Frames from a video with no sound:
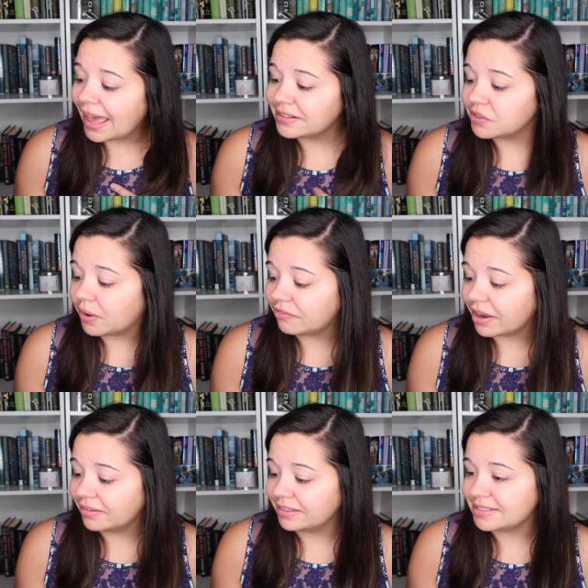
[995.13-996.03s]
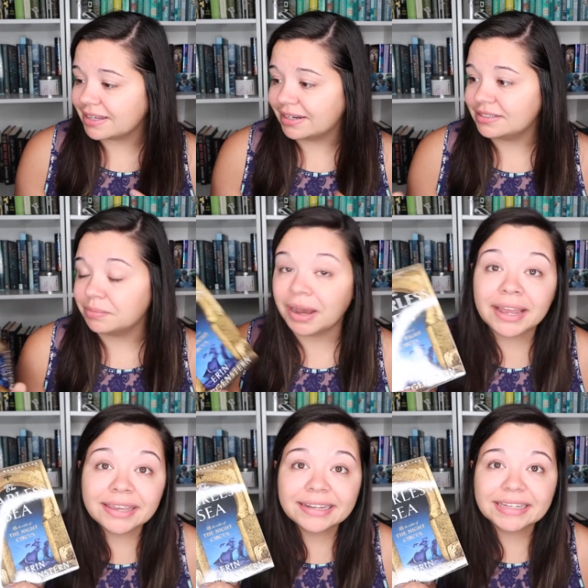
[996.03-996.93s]
and so I finally decided to
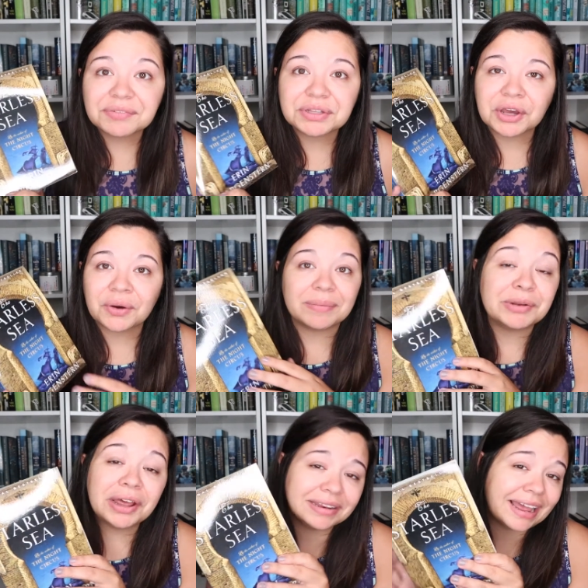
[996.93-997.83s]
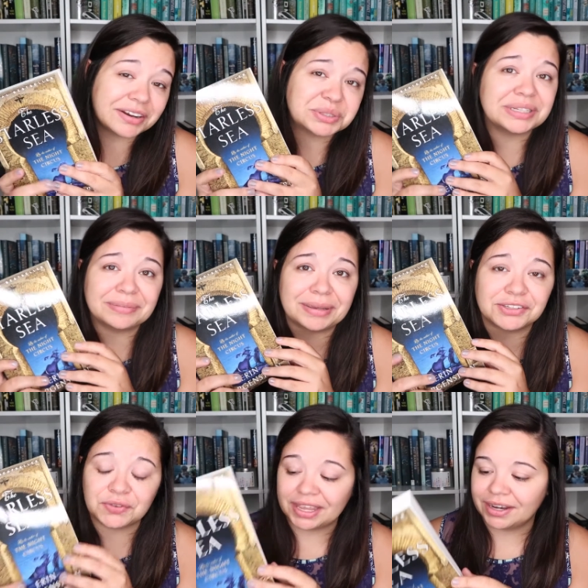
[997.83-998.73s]
buy it, even though I'm not actually the
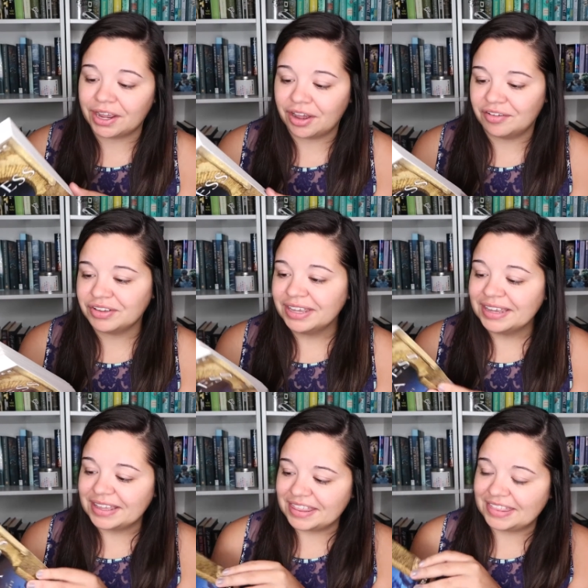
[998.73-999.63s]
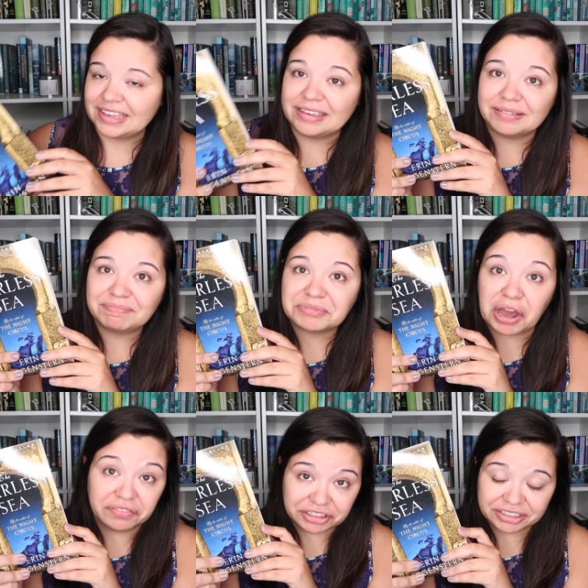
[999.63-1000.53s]
biggest fan of the
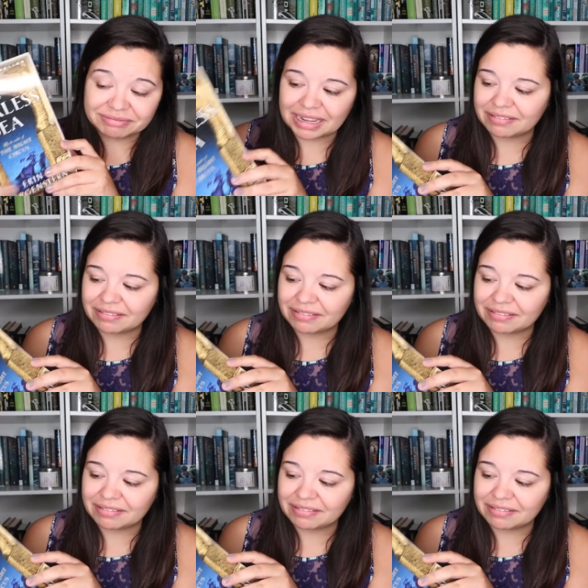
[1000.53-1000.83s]
cover,